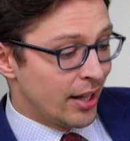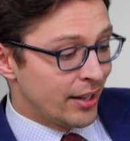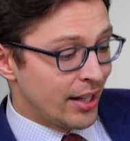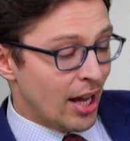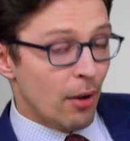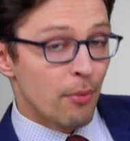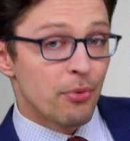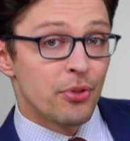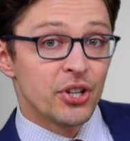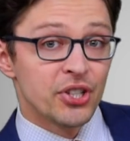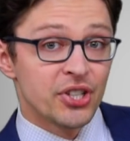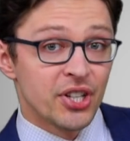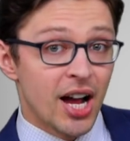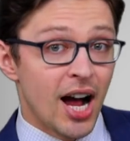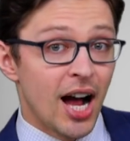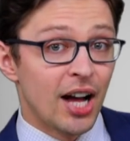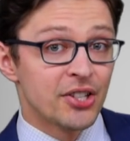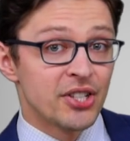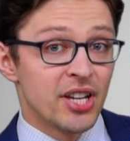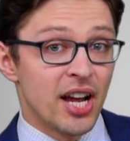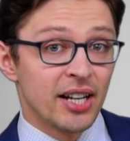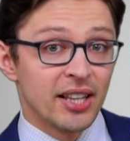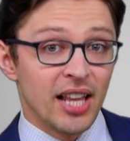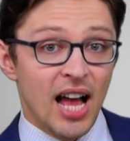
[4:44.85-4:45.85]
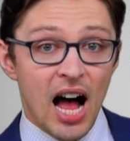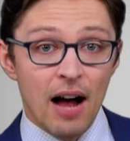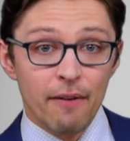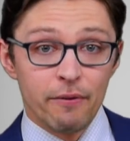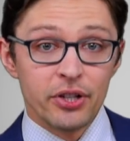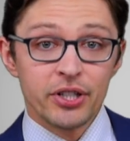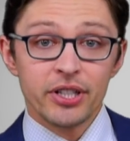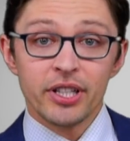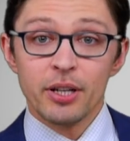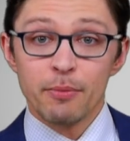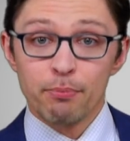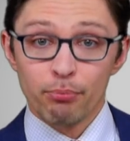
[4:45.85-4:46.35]
Now, this contact
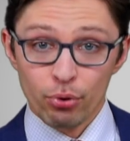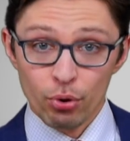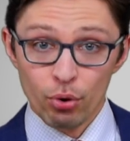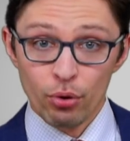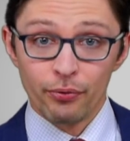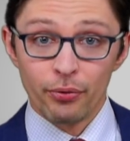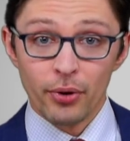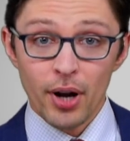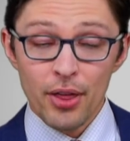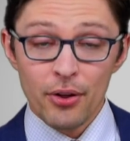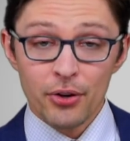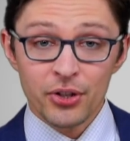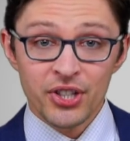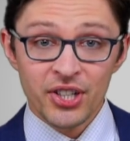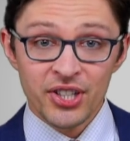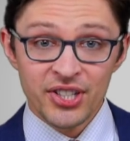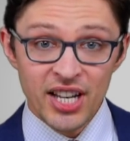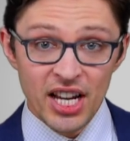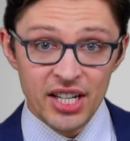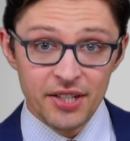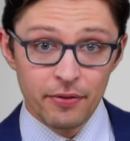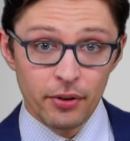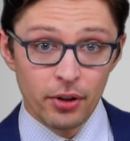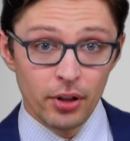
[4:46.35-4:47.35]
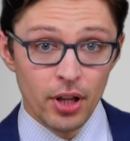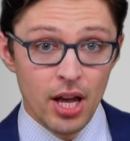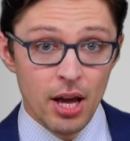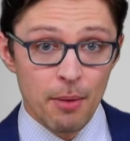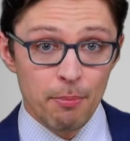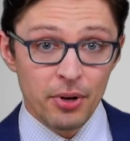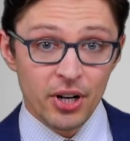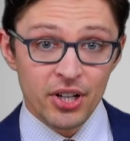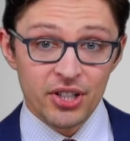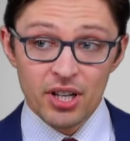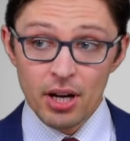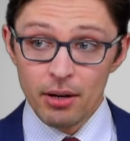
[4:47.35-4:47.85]
obviously proved rather successful
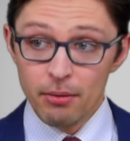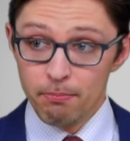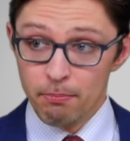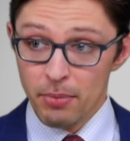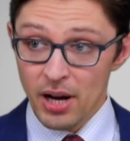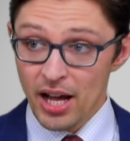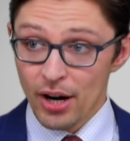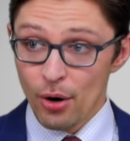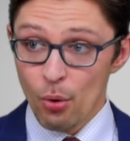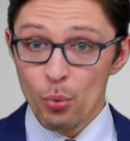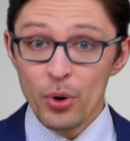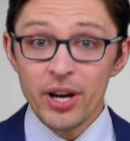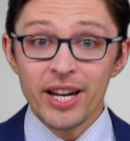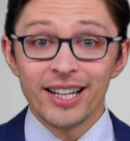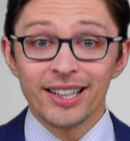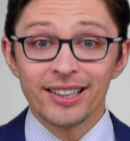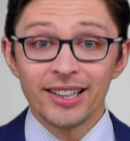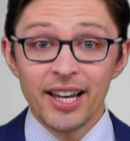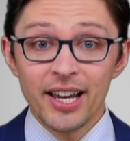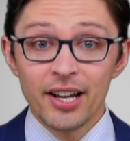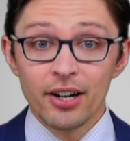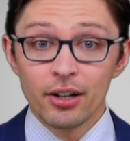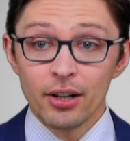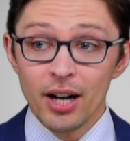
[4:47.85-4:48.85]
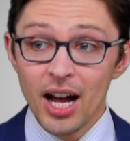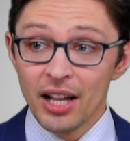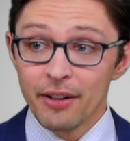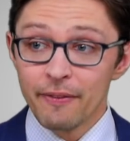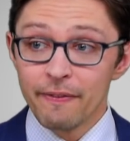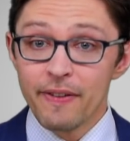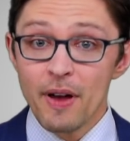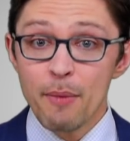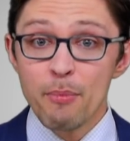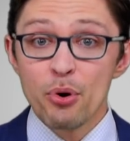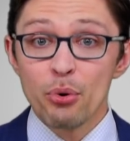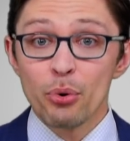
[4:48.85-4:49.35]
because about a week later, on
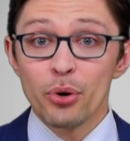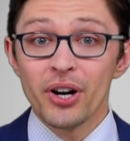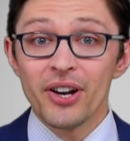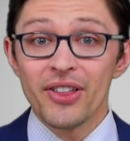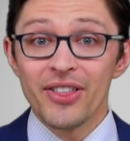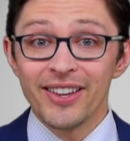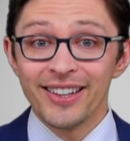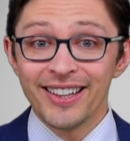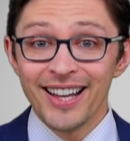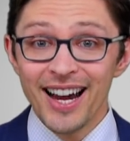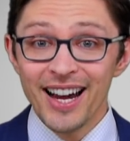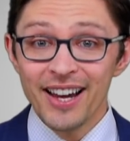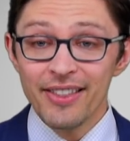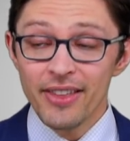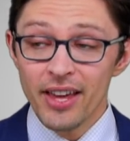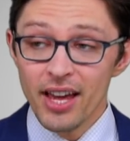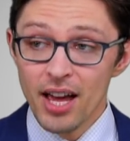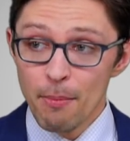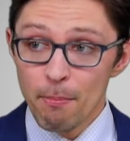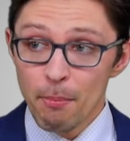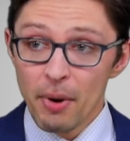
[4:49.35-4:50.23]
February the 9th,